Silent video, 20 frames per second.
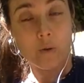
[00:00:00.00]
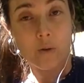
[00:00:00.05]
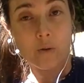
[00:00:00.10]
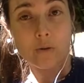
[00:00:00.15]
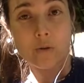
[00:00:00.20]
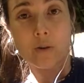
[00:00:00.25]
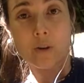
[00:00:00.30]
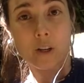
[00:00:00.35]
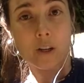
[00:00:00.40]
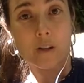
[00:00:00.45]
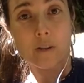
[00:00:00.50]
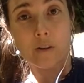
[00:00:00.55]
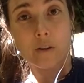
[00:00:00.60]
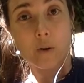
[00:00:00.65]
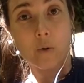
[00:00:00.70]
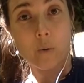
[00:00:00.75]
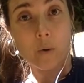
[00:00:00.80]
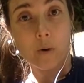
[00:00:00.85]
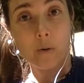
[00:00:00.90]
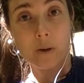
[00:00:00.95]
you can either
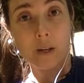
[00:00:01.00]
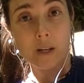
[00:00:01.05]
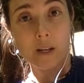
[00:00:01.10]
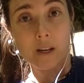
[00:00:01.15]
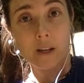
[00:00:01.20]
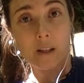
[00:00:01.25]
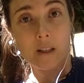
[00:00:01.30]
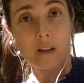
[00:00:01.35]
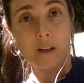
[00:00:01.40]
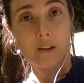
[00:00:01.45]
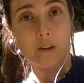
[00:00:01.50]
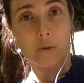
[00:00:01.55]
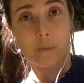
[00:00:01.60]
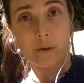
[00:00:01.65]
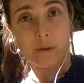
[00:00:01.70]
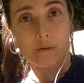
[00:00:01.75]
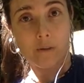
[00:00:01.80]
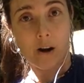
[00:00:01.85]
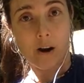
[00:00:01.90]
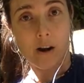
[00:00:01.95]
quote it and then you'll
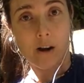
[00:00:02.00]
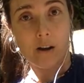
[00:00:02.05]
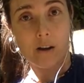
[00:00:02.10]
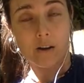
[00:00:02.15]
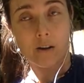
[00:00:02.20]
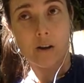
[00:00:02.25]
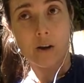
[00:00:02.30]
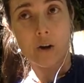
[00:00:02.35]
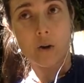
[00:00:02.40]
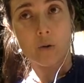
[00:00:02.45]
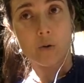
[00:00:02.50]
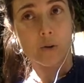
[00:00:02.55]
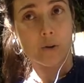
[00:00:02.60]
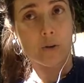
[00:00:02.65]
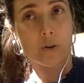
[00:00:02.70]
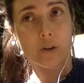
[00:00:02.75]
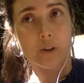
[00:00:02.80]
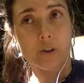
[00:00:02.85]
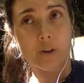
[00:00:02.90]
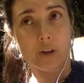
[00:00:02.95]
be wrong, or you
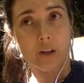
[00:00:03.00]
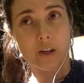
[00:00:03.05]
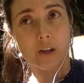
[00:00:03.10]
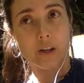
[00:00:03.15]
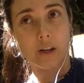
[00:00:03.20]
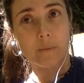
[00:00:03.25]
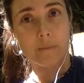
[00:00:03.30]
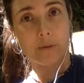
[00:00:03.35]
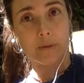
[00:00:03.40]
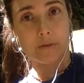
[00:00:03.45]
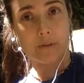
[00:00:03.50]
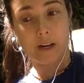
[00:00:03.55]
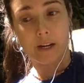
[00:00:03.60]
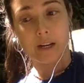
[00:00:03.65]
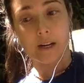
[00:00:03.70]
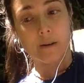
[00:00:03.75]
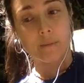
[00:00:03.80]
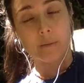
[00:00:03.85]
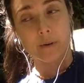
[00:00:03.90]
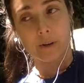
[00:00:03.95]
can look up the right
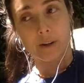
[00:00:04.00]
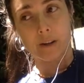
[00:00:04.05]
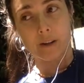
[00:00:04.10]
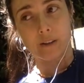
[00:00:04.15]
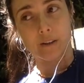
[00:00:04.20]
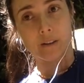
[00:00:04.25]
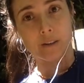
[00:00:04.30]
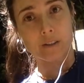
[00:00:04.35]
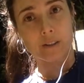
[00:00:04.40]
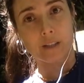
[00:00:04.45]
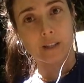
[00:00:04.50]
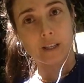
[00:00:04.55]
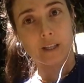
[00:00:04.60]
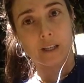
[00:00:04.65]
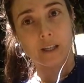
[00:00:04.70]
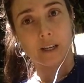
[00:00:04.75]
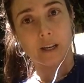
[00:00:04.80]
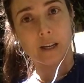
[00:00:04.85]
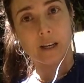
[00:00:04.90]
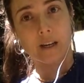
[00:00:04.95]
number and you'll
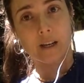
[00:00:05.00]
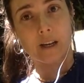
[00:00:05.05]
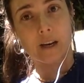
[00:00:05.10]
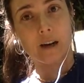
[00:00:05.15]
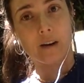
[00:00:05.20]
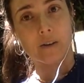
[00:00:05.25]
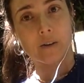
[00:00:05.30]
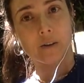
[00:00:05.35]
see how